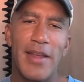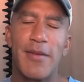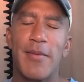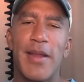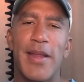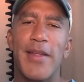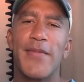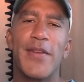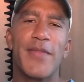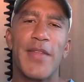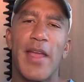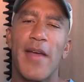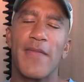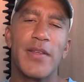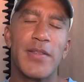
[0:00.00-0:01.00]
Not every, even
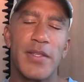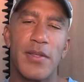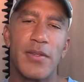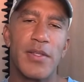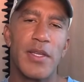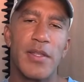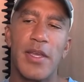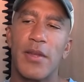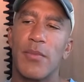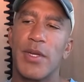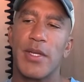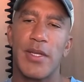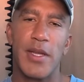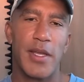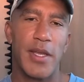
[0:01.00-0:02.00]
if they have that skill set, they don't
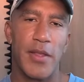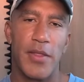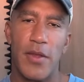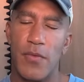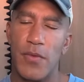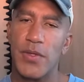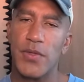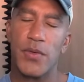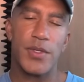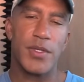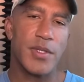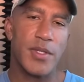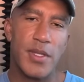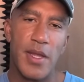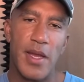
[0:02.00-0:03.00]
want to dedicate their
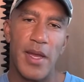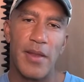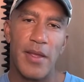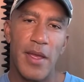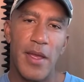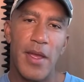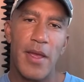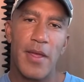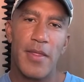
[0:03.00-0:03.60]
resources to that.